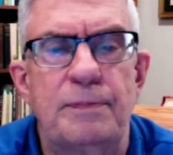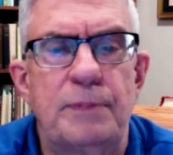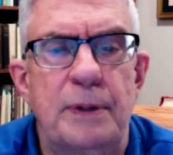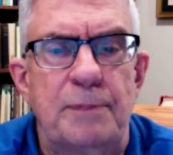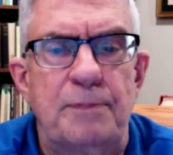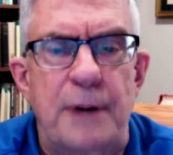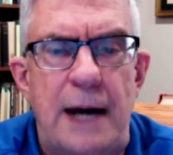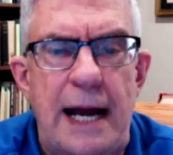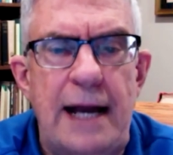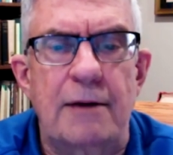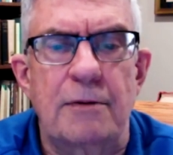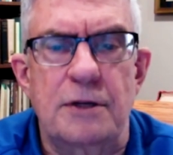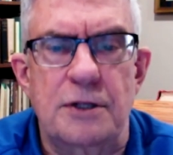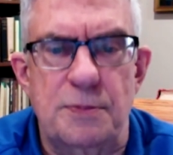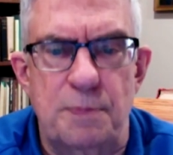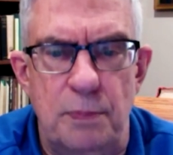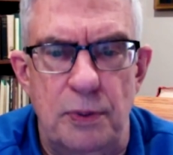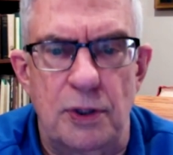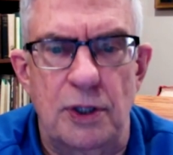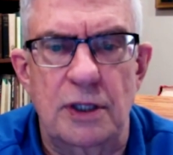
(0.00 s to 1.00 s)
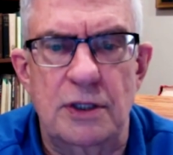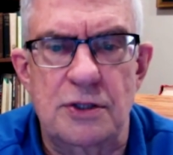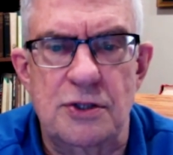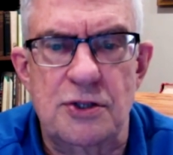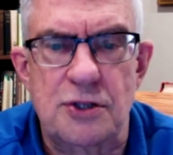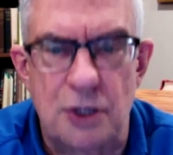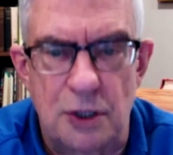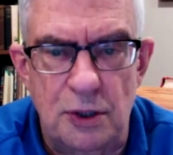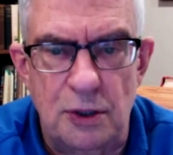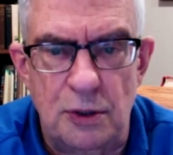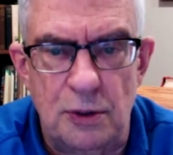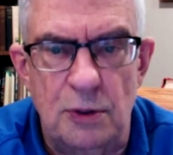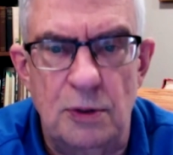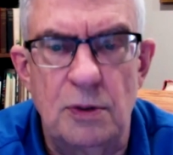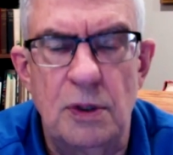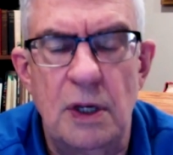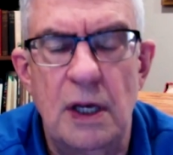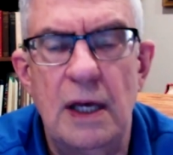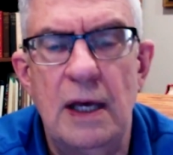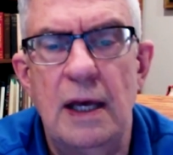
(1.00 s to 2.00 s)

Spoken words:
papyrus books too